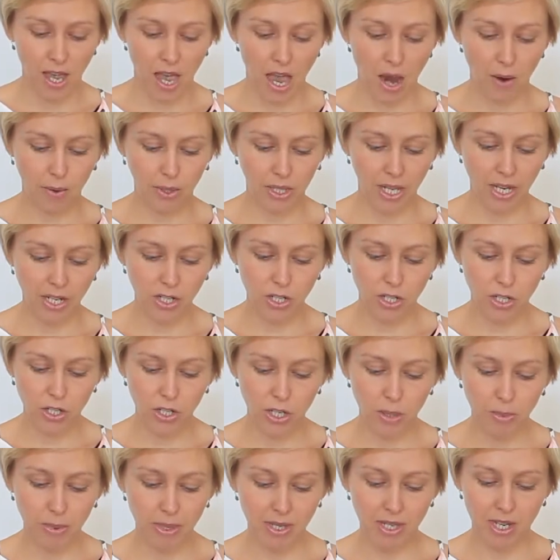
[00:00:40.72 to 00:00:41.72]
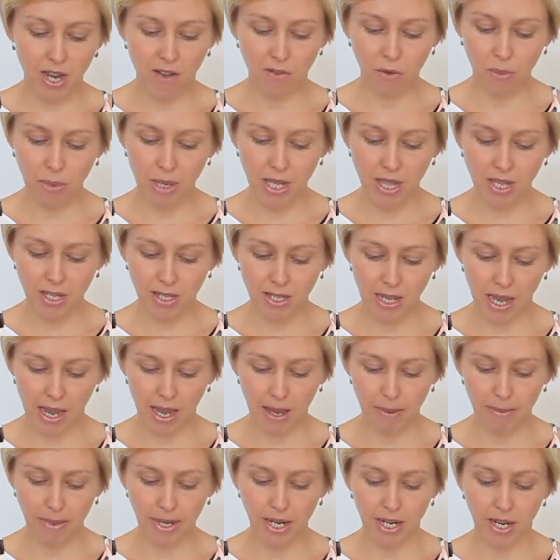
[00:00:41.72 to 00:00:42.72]
Our relationship has never been the
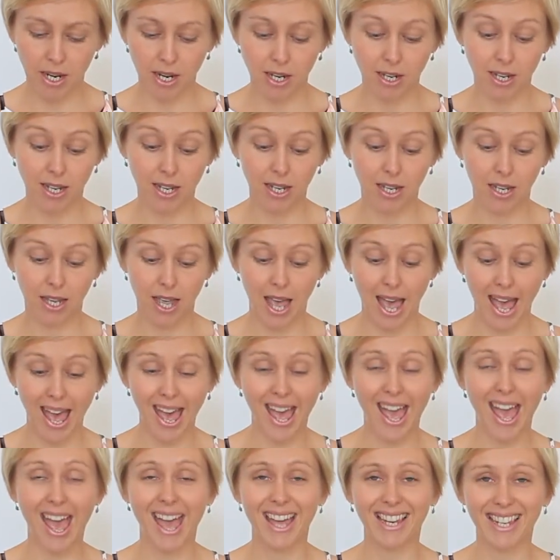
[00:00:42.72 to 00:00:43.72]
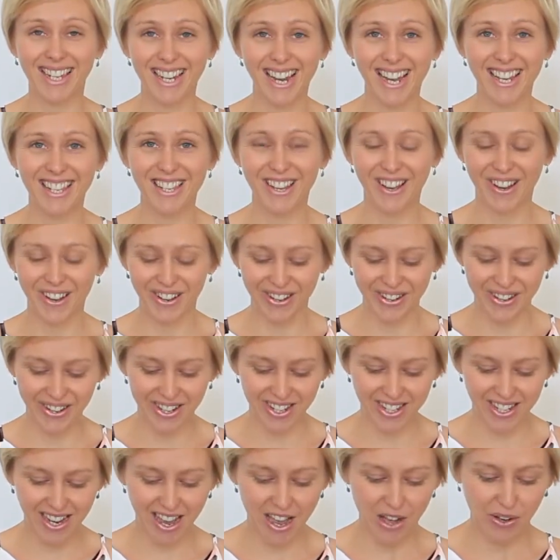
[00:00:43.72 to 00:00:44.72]
same and it, and it has
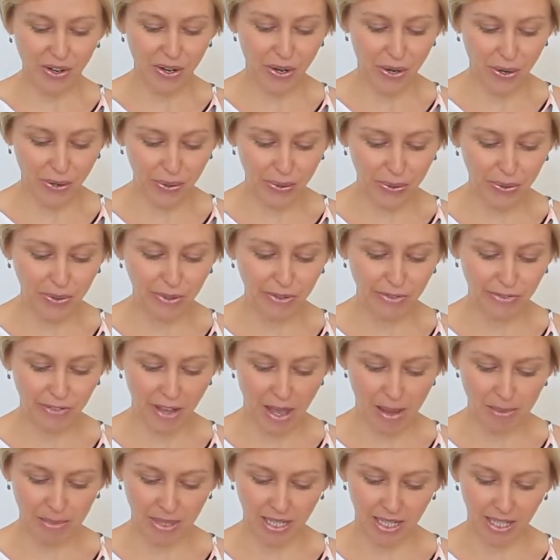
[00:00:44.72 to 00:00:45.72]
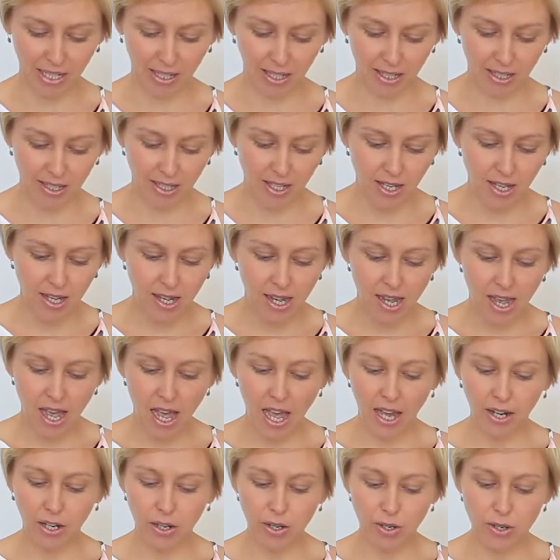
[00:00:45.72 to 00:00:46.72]
hurt our whole family.
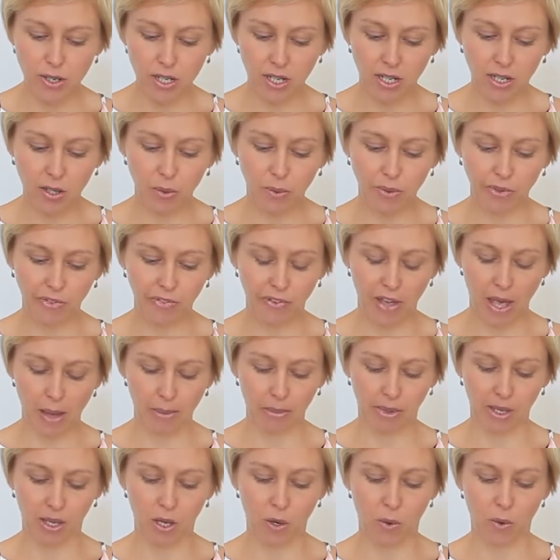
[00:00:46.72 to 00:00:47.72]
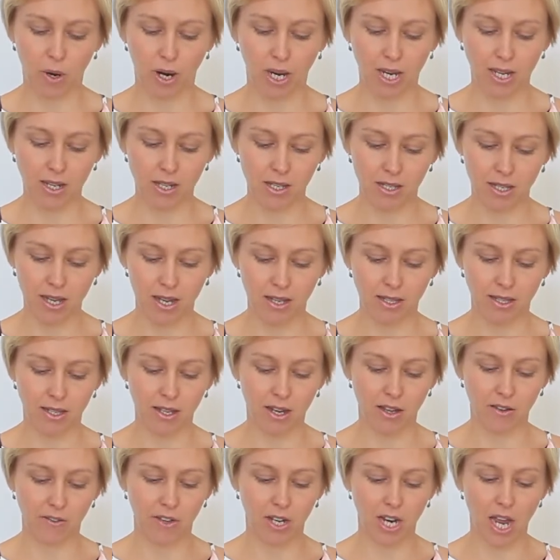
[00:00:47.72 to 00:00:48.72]
How do you deal with family who are
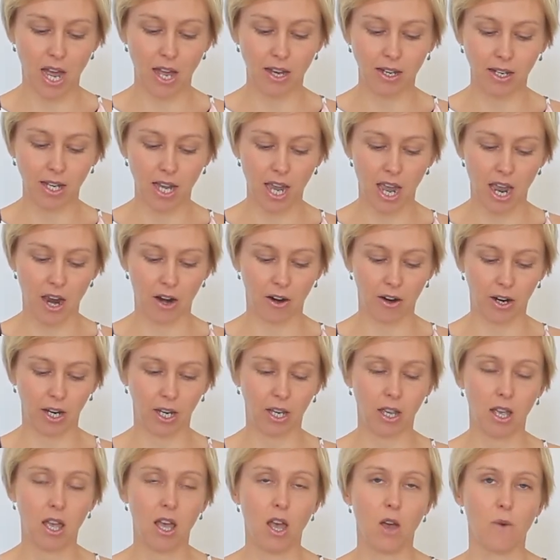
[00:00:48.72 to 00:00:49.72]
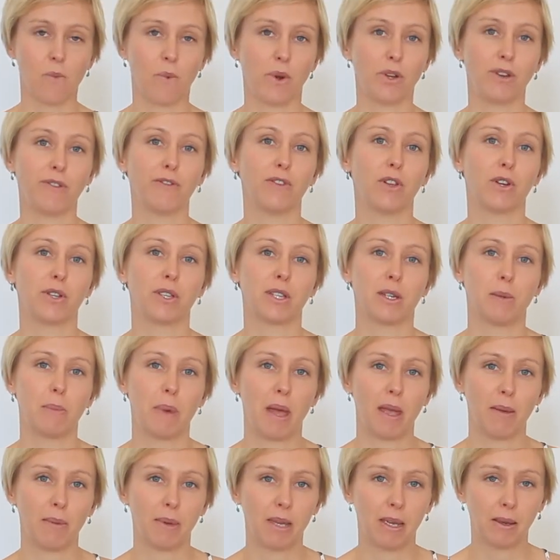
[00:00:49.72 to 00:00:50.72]
insensitive and uncaring when you've lost a
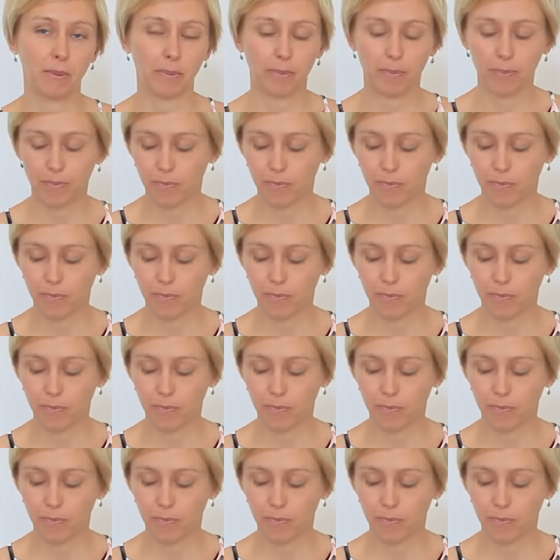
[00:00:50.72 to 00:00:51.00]
baby?